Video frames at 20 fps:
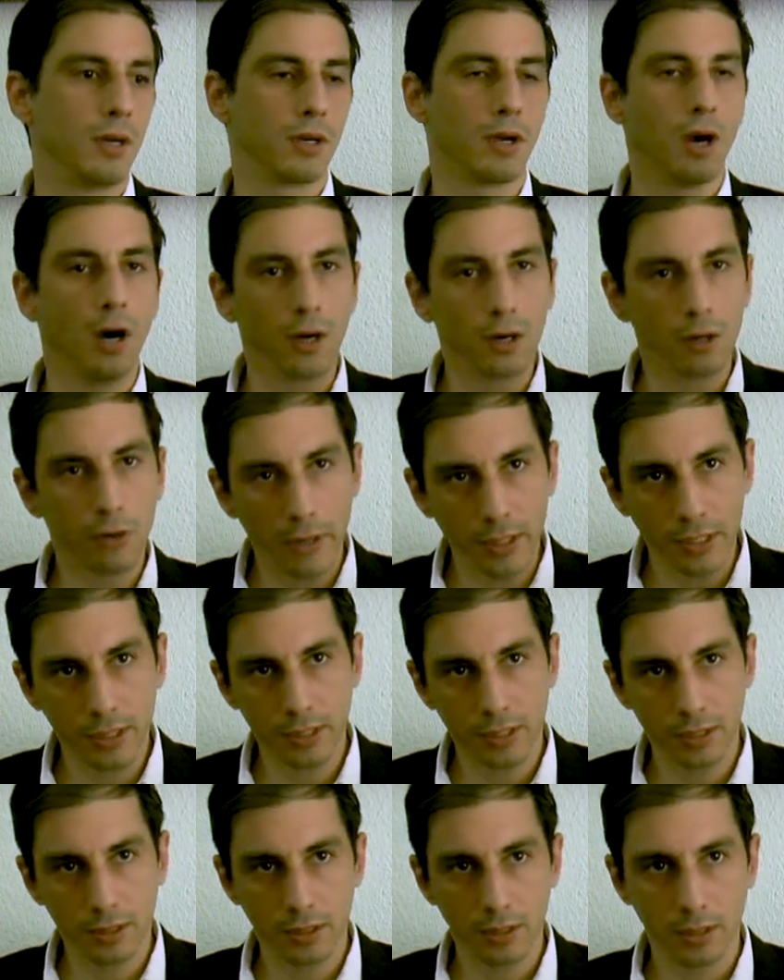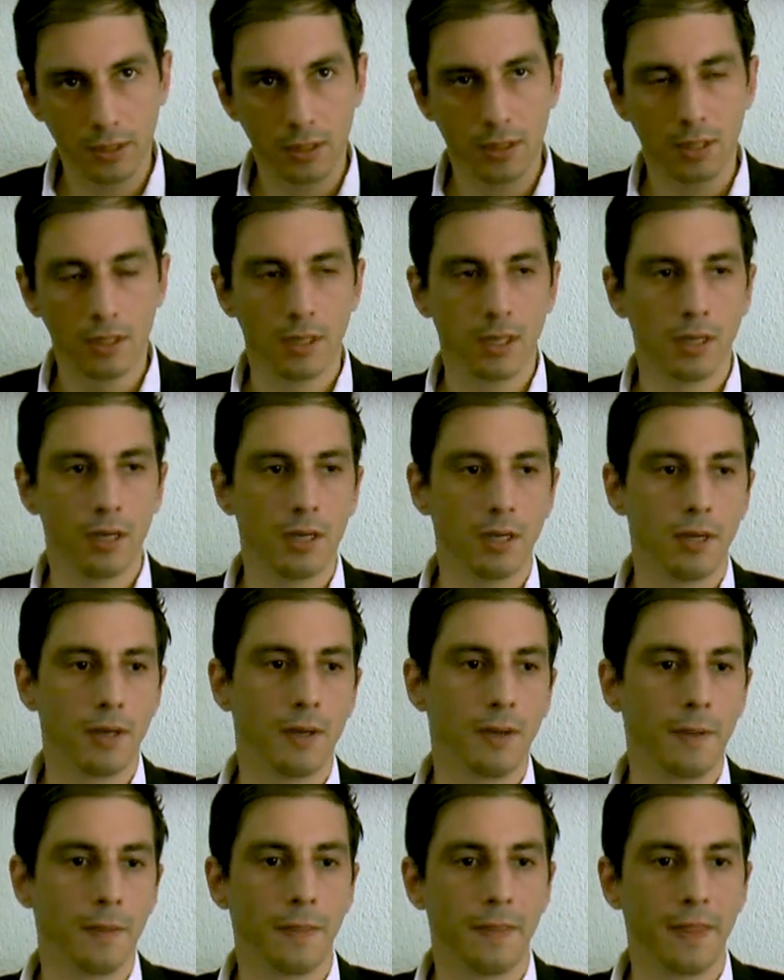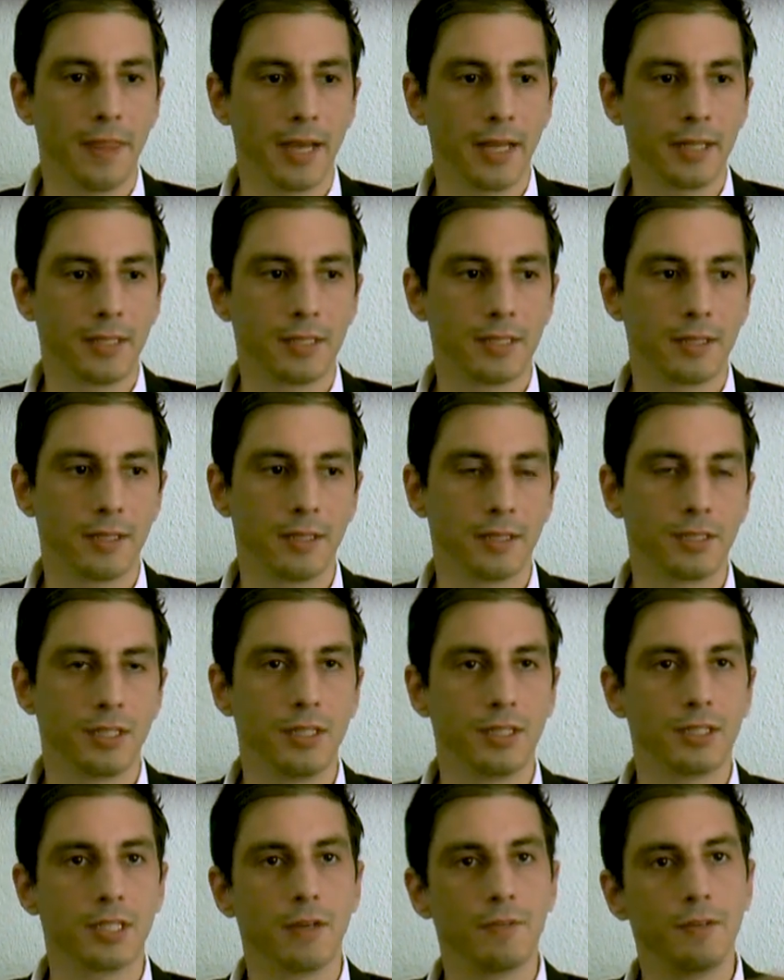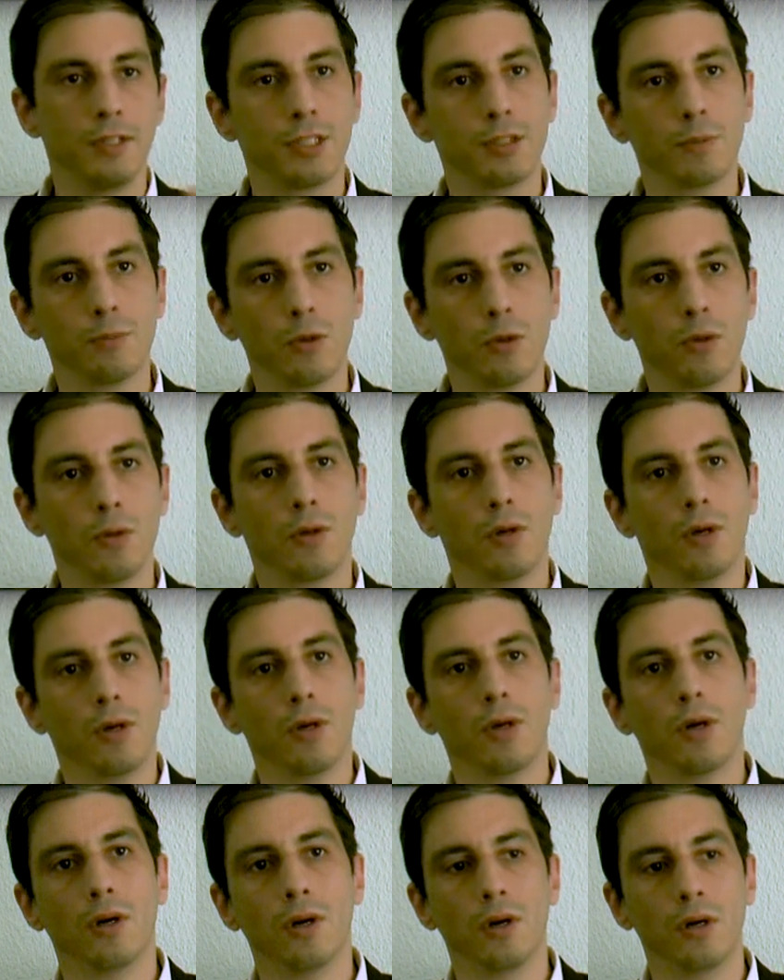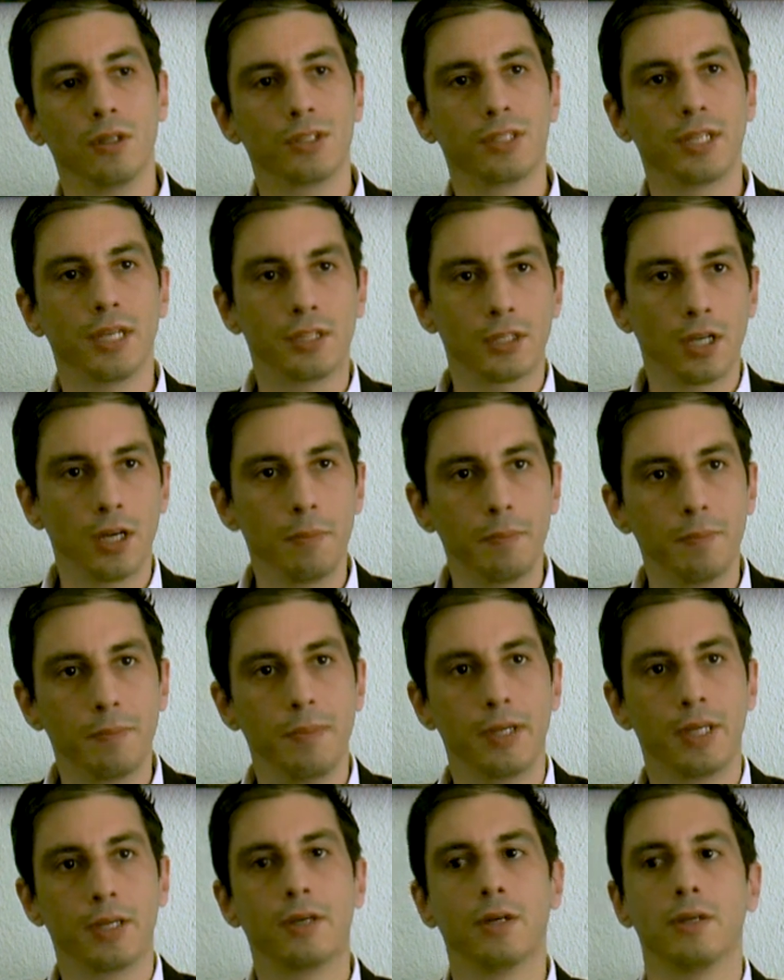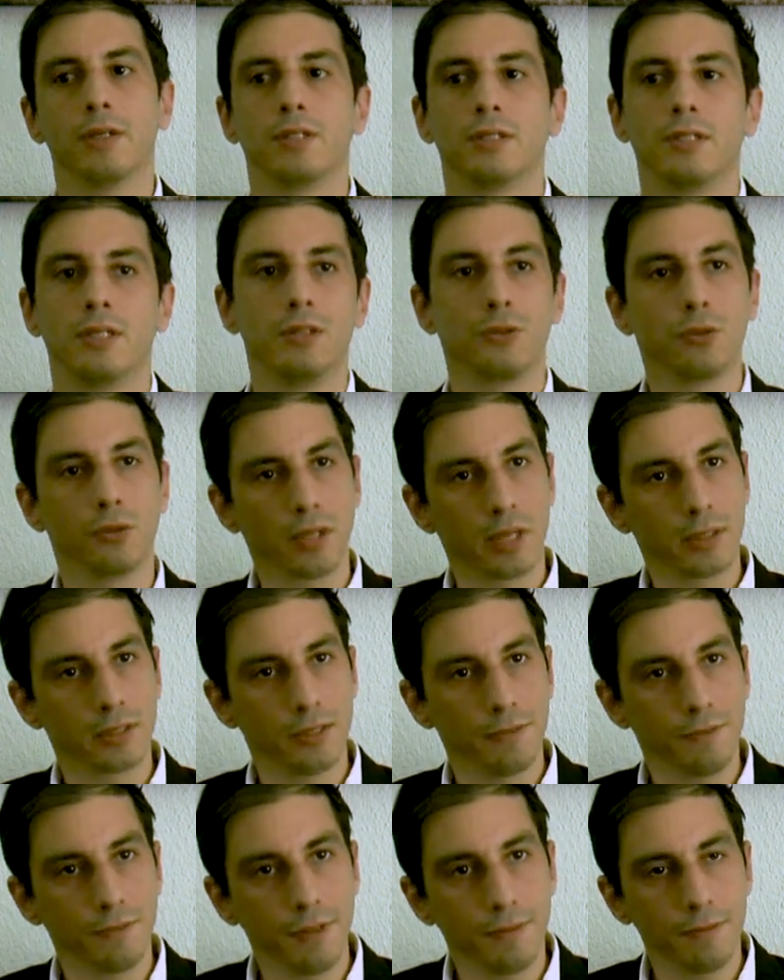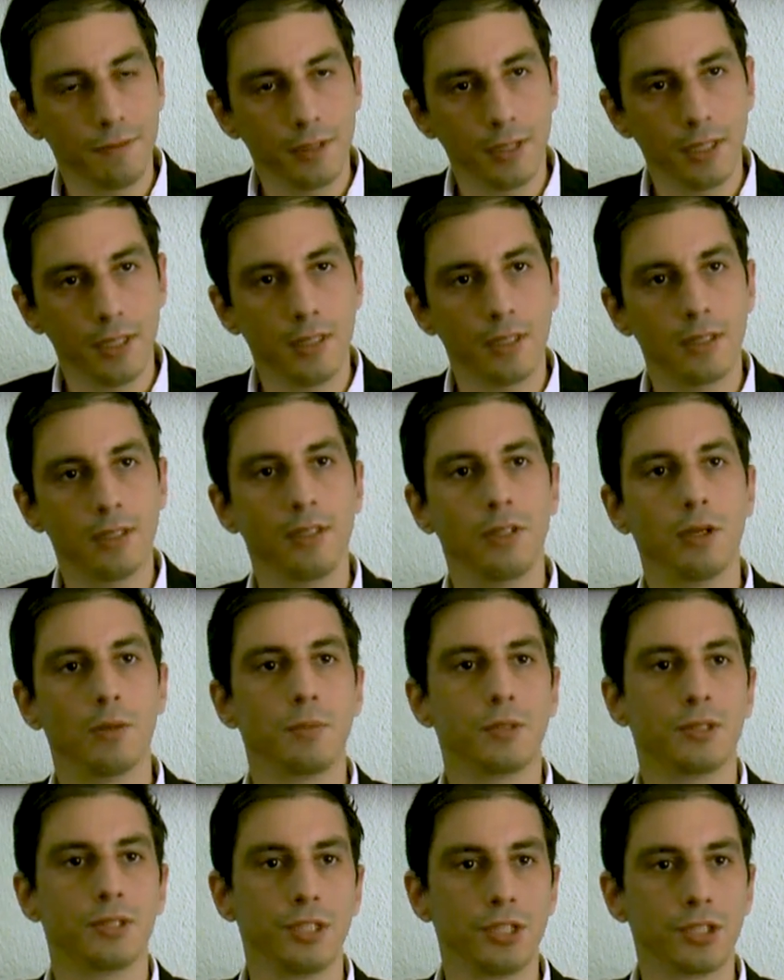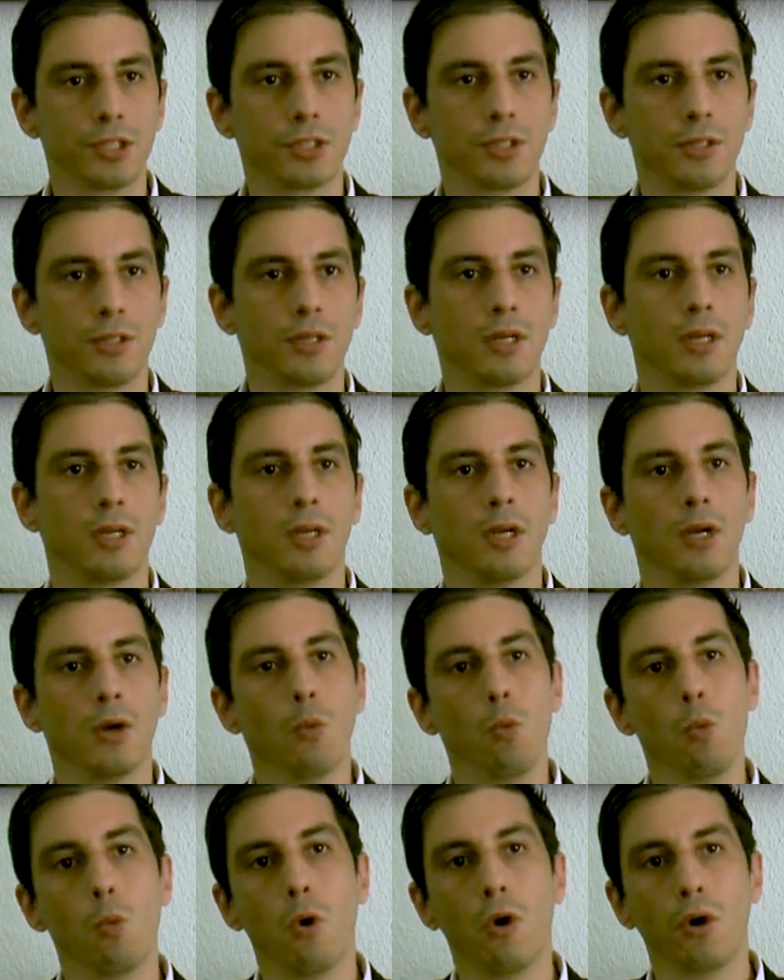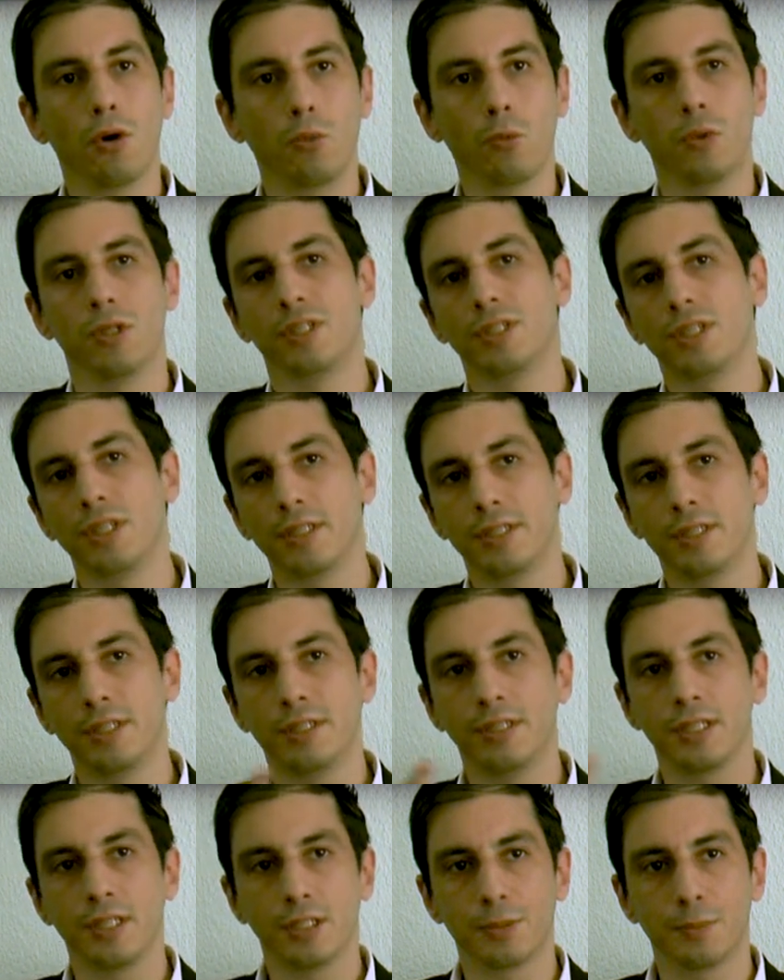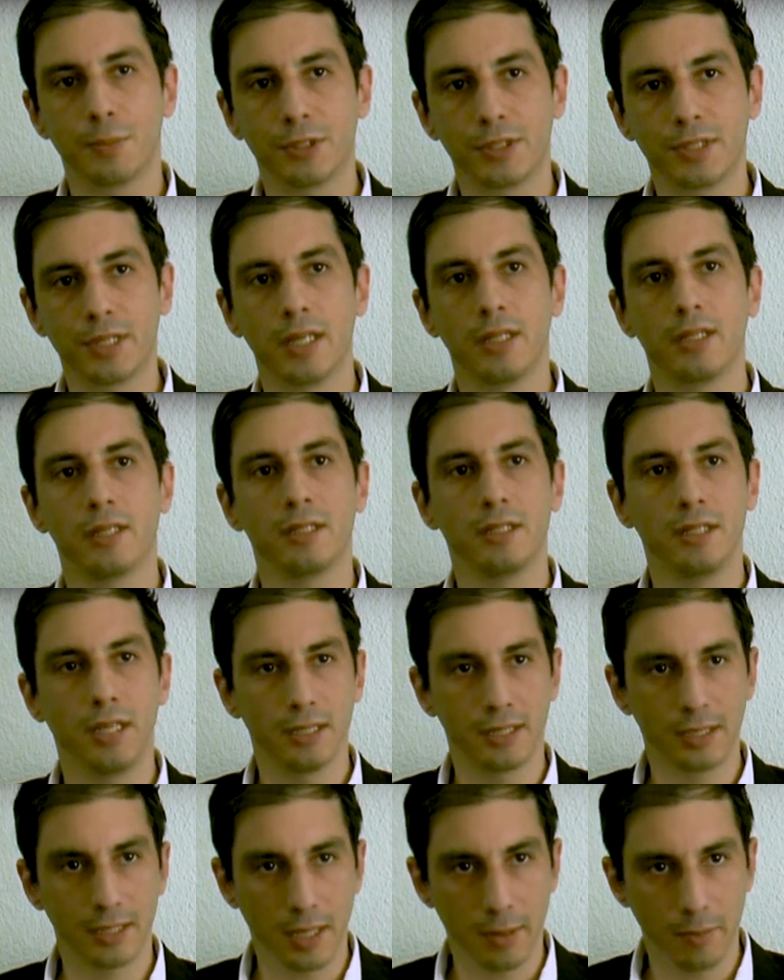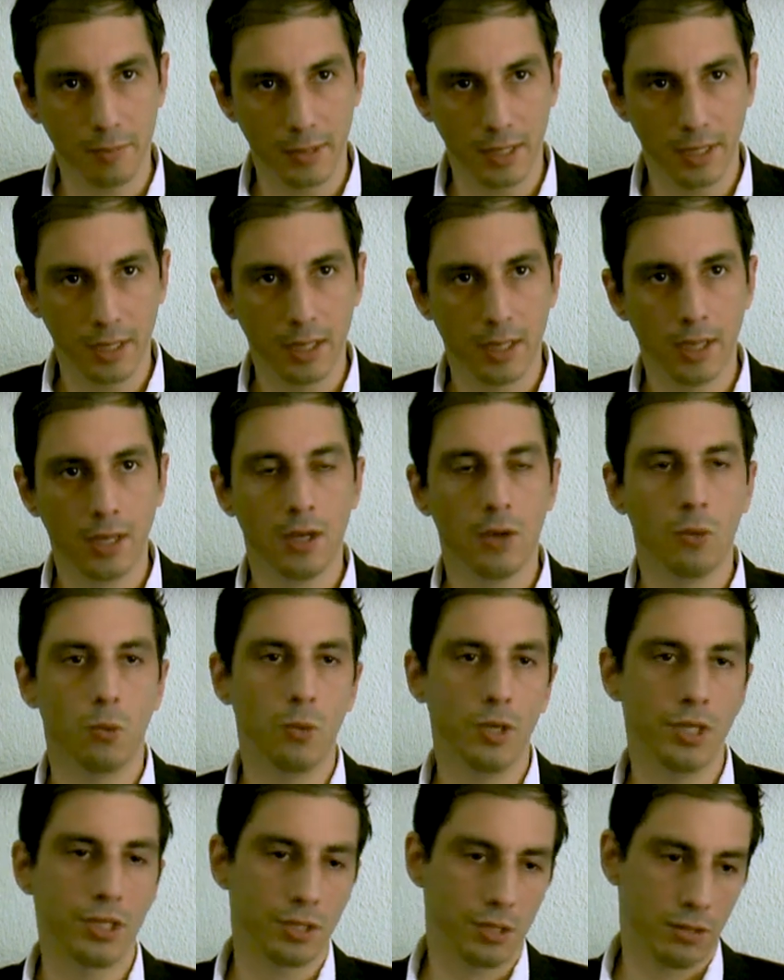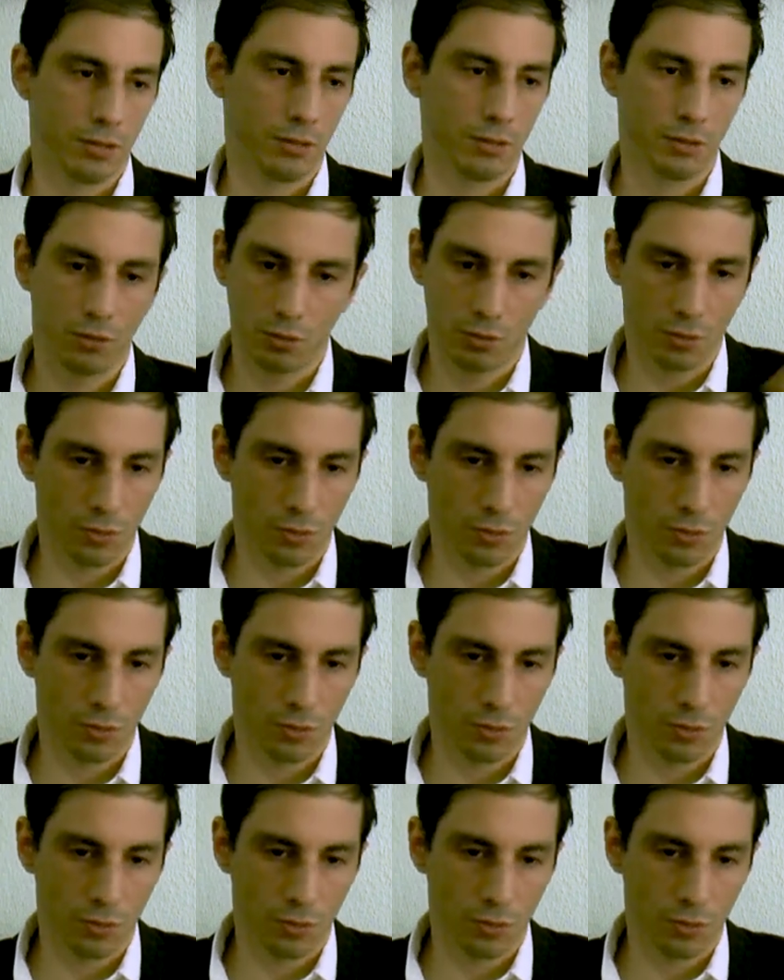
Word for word: Congress uh, that uh, the Chavismo uh, set up because in 2015 the opposition won with 66% the assembly, which,